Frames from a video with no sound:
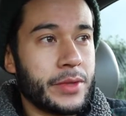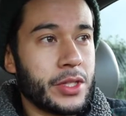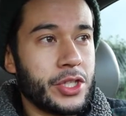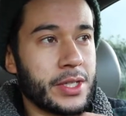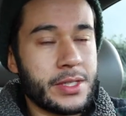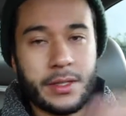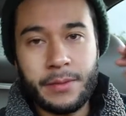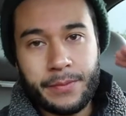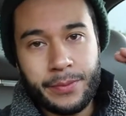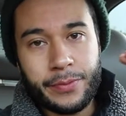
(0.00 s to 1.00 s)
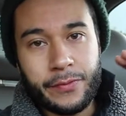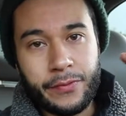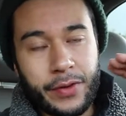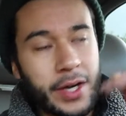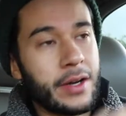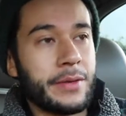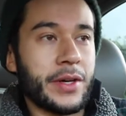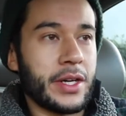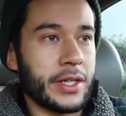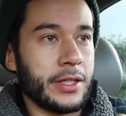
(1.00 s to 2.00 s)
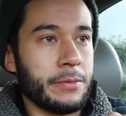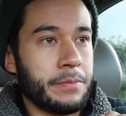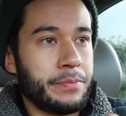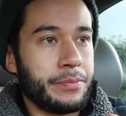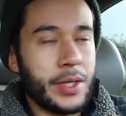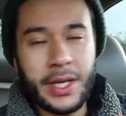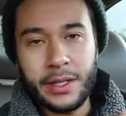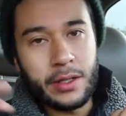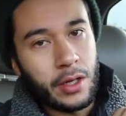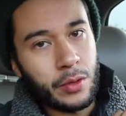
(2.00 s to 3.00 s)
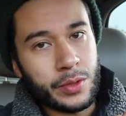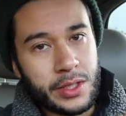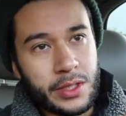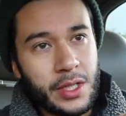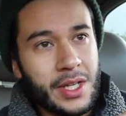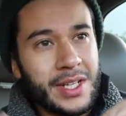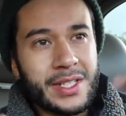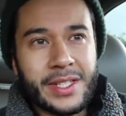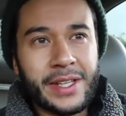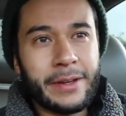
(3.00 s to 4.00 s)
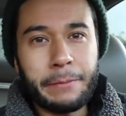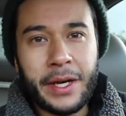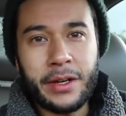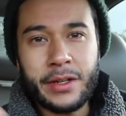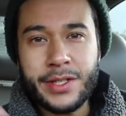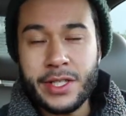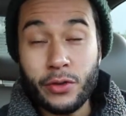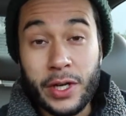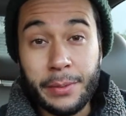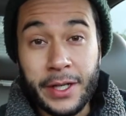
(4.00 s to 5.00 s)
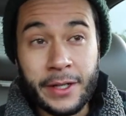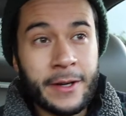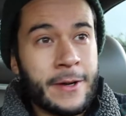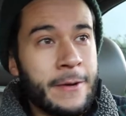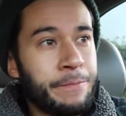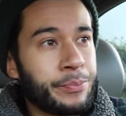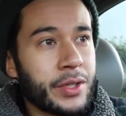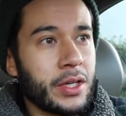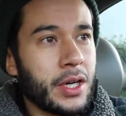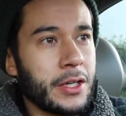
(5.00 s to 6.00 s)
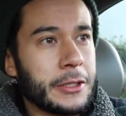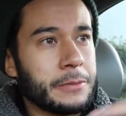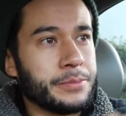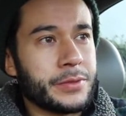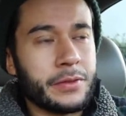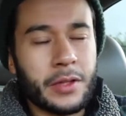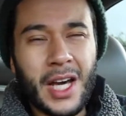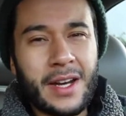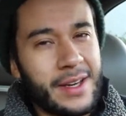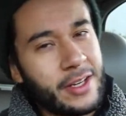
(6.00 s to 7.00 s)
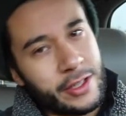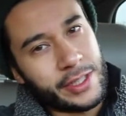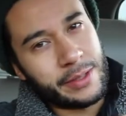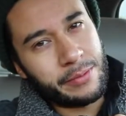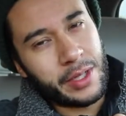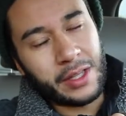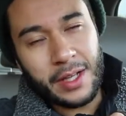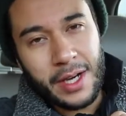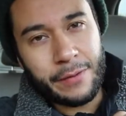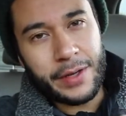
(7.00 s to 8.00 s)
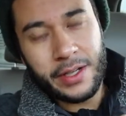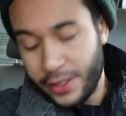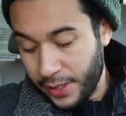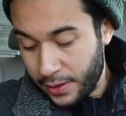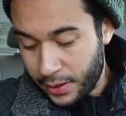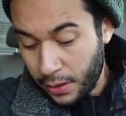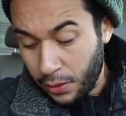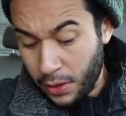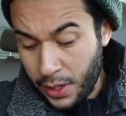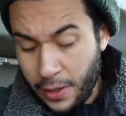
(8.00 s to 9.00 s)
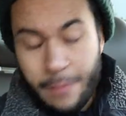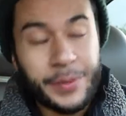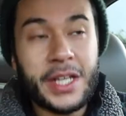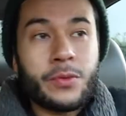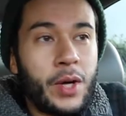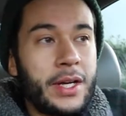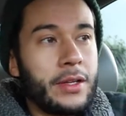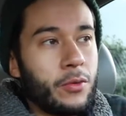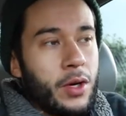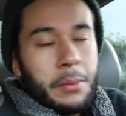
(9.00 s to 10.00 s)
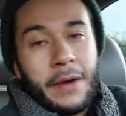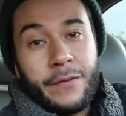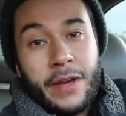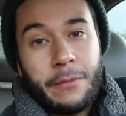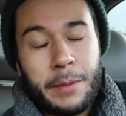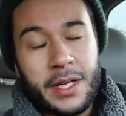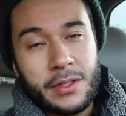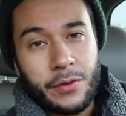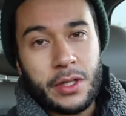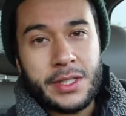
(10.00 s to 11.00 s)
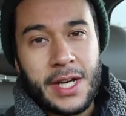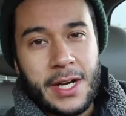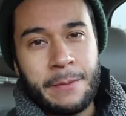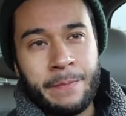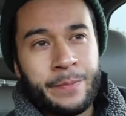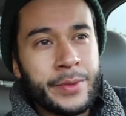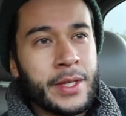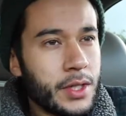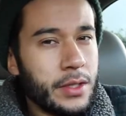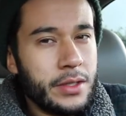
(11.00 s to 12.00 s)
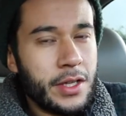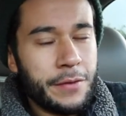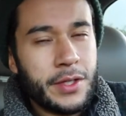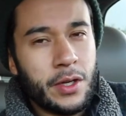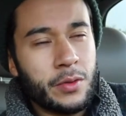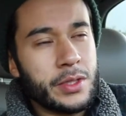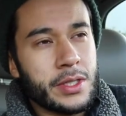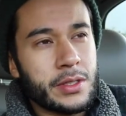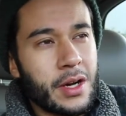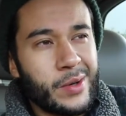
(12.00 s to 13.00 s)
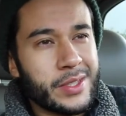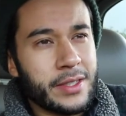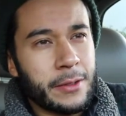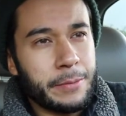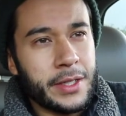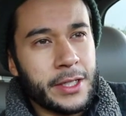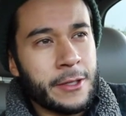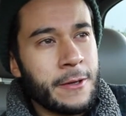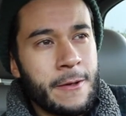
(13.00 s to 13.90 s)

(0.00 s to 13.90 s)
just very, very good. Hitting notes, singing better, screaming. Um, a lot of energy, a lot of energy. So that's why they're one of my favorite bands of all time. Deftones is always going to be